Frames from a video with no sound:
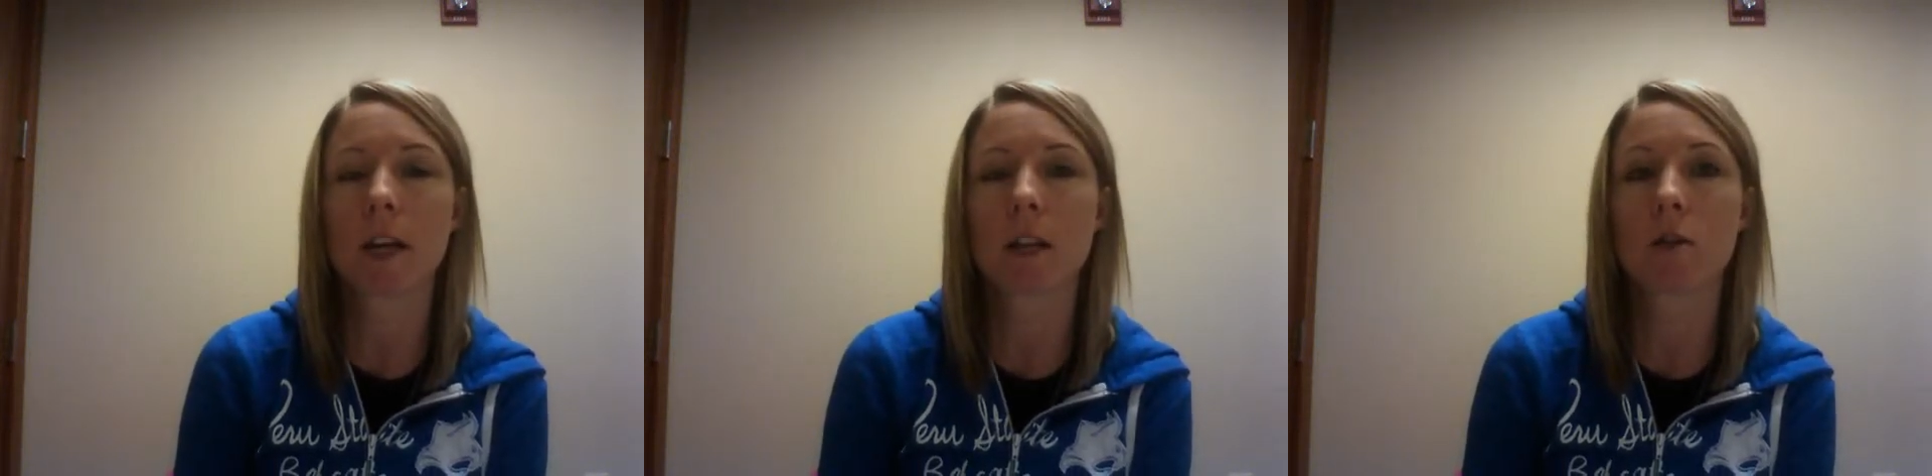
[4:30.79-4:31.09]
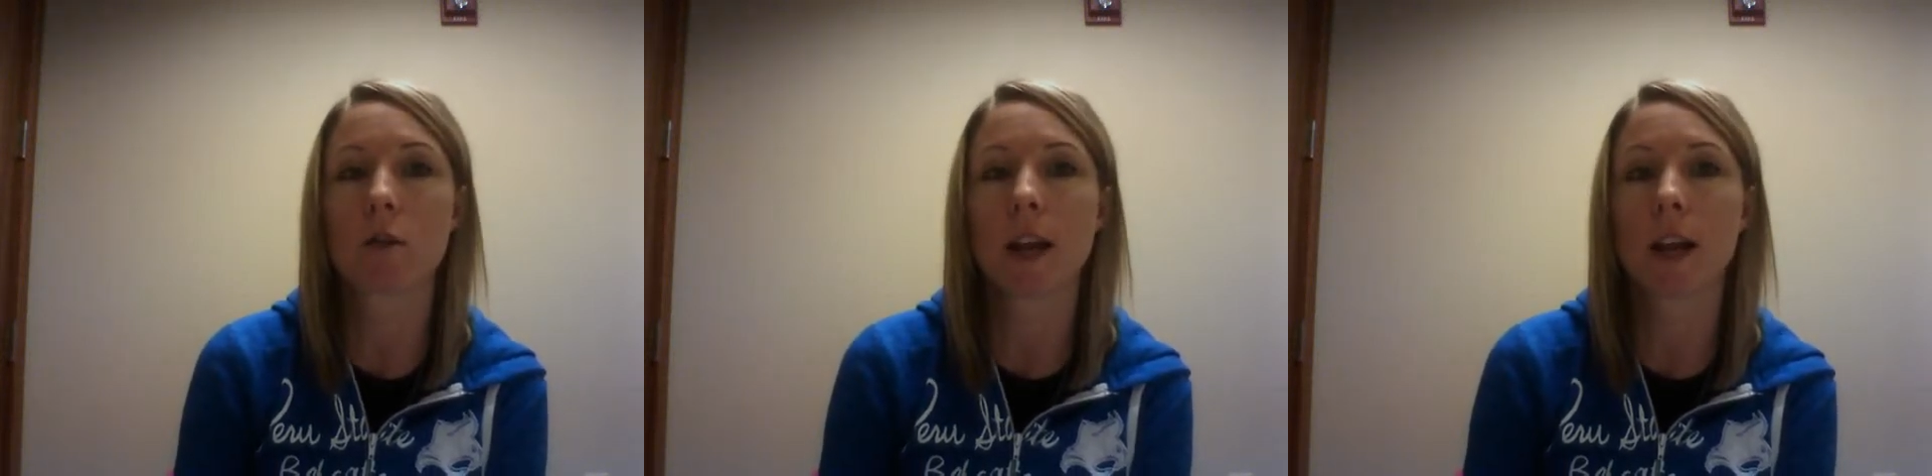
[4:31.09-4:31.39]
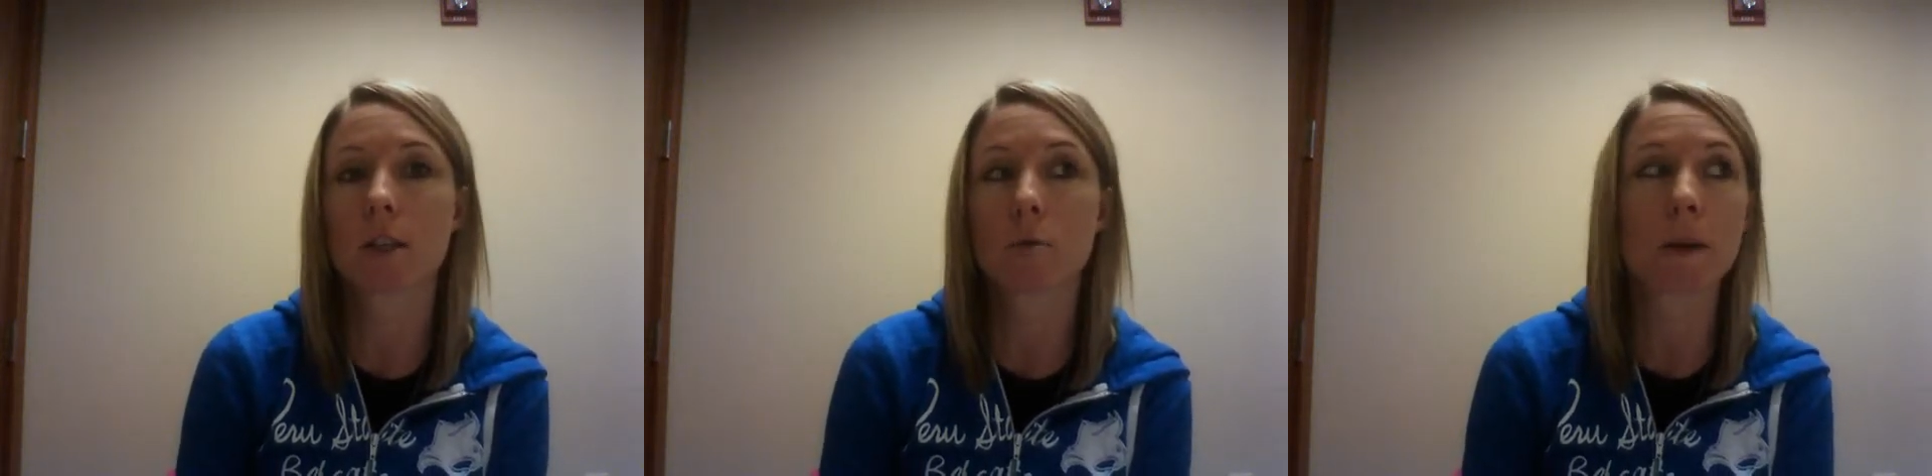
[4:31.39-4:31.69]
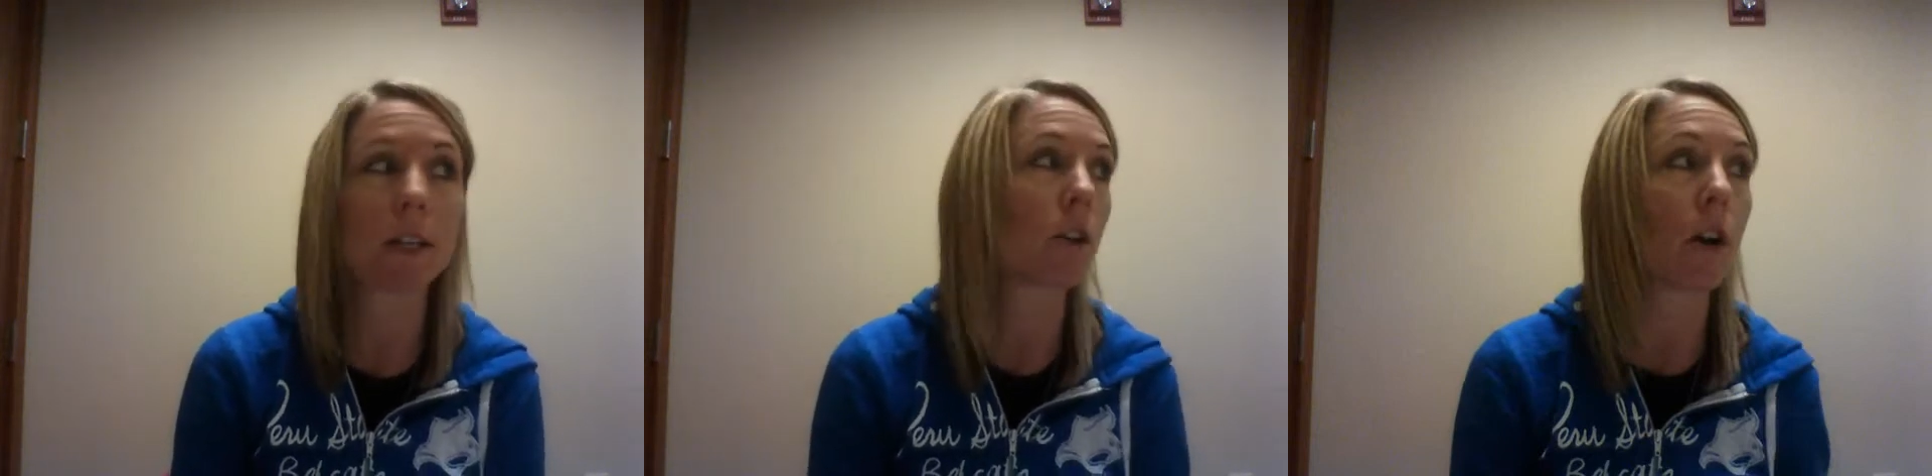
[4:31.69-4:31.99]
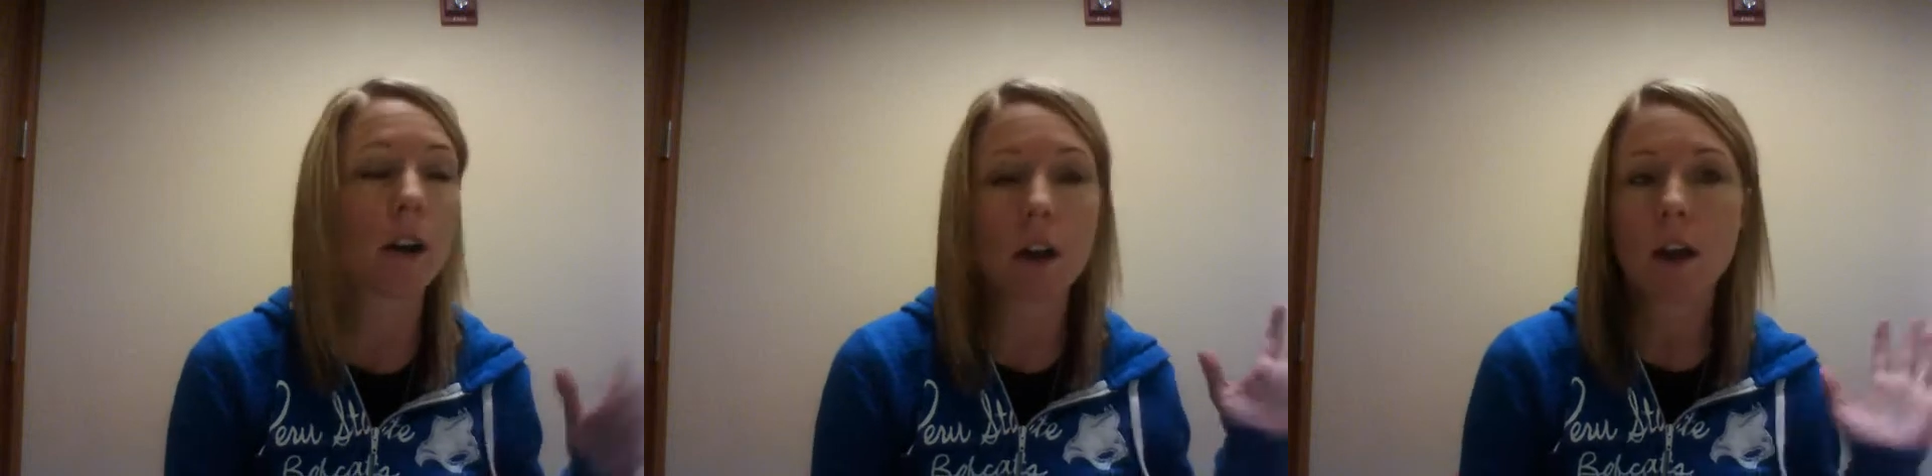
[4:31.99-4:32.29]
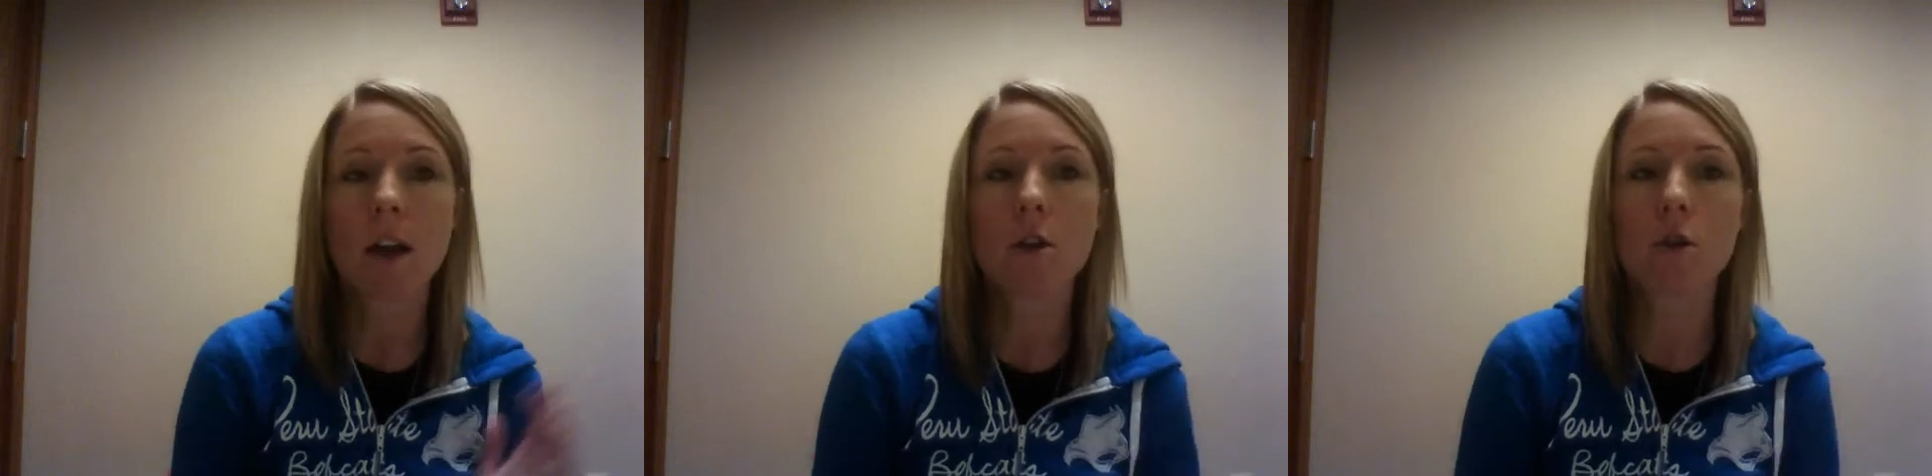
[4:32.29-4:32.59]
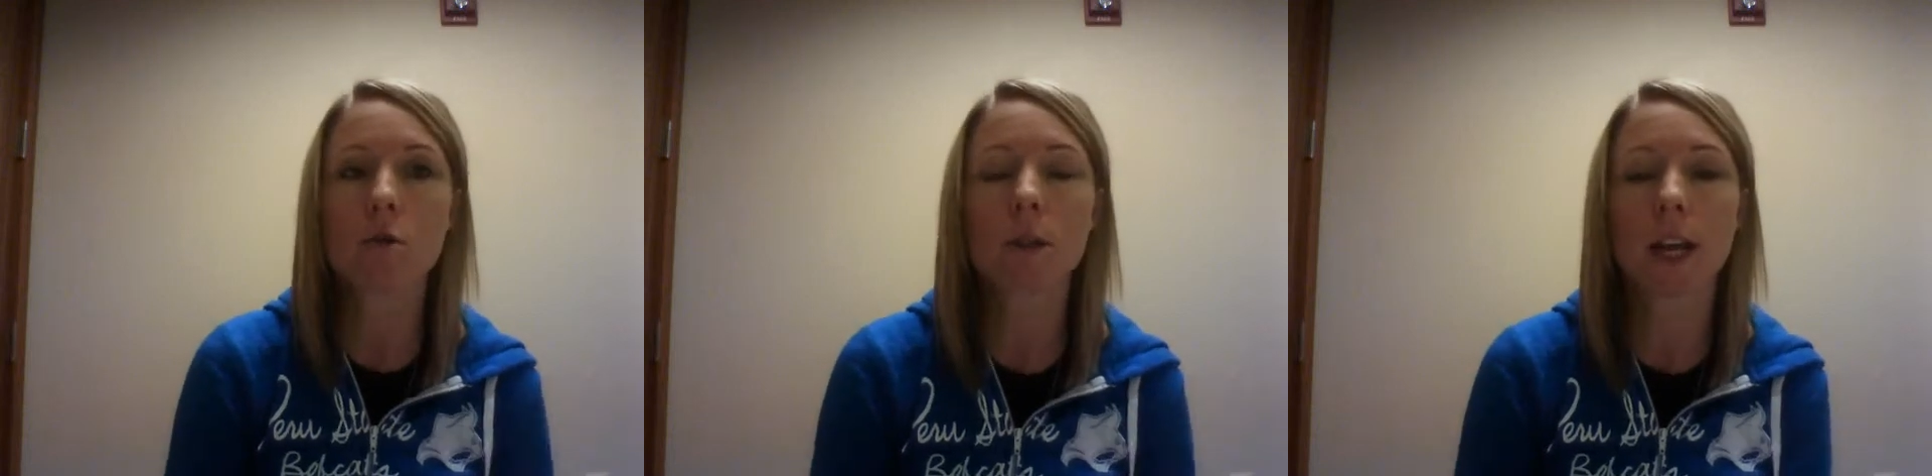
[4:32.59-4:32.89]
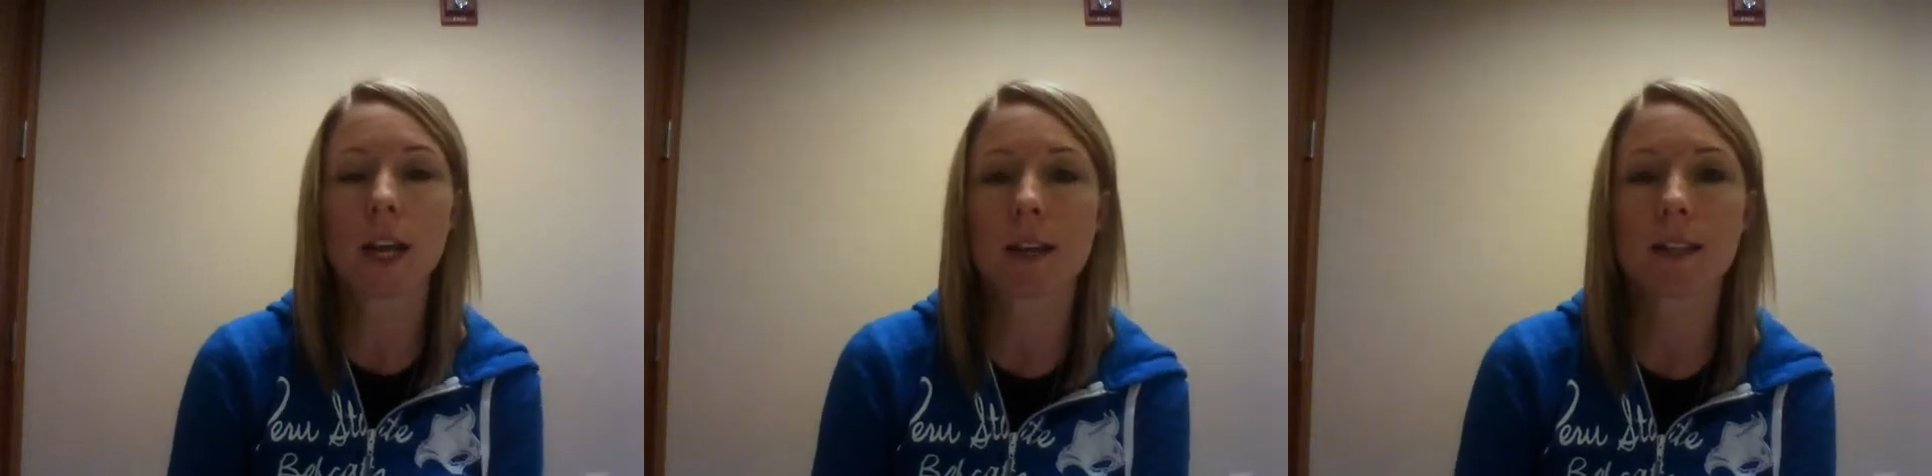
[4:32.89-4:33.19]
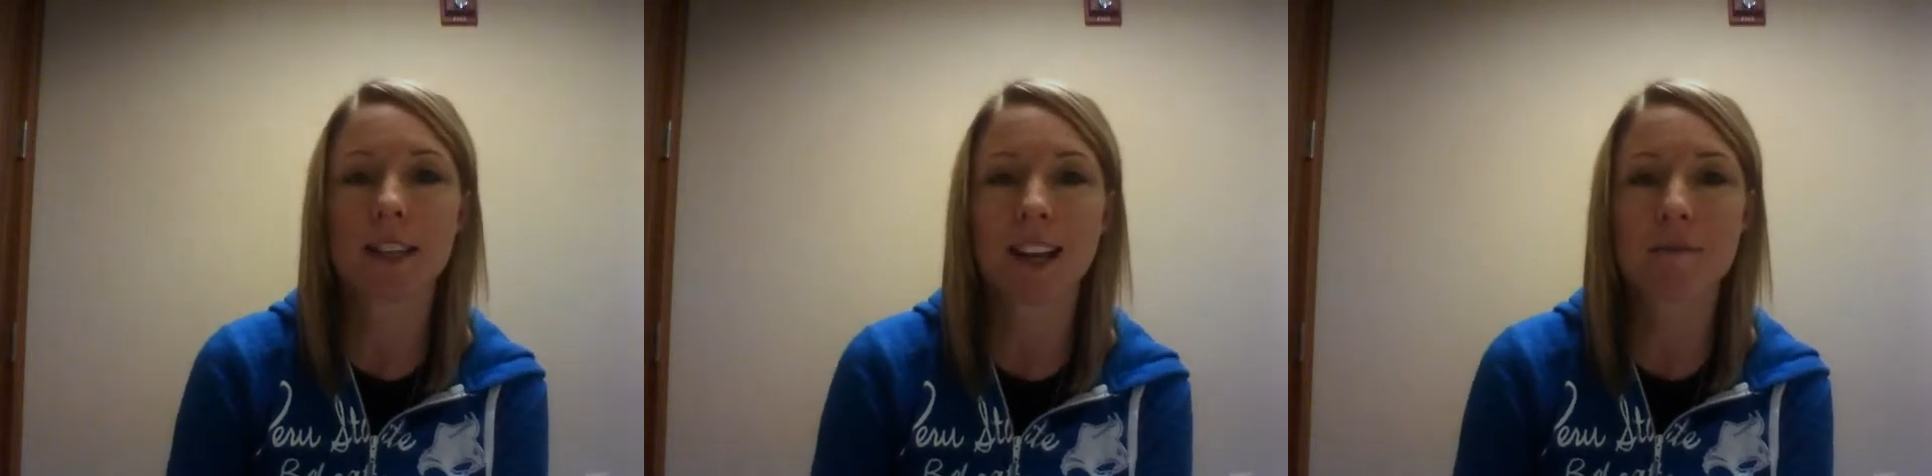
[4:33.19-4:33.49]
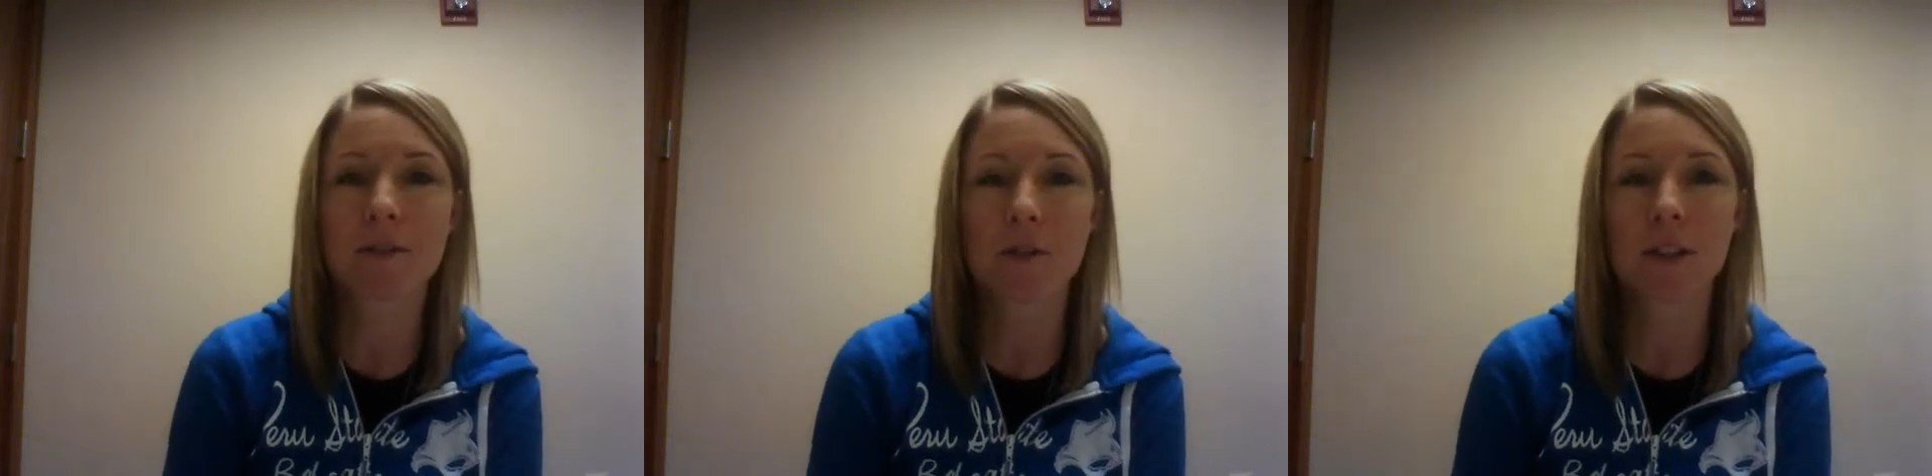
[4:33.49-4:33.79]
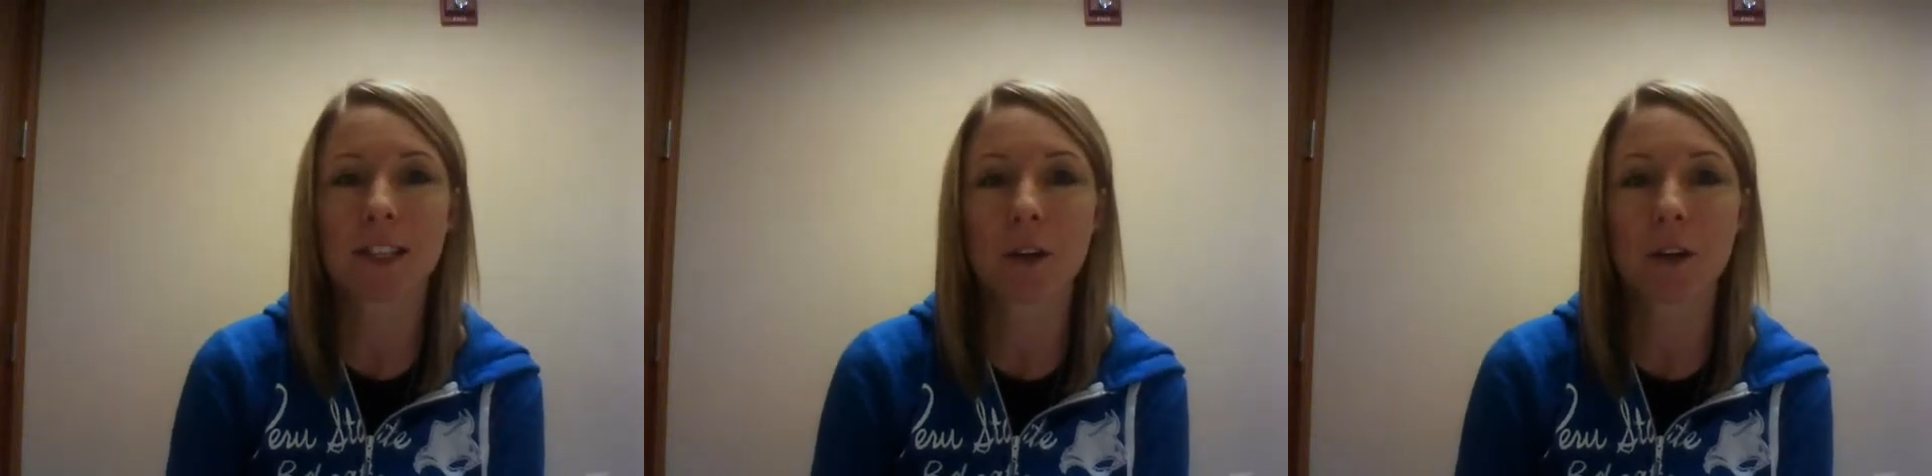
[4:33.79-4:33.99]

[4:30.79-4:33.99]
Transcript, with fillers: pick their answer based on whose hand they see at first.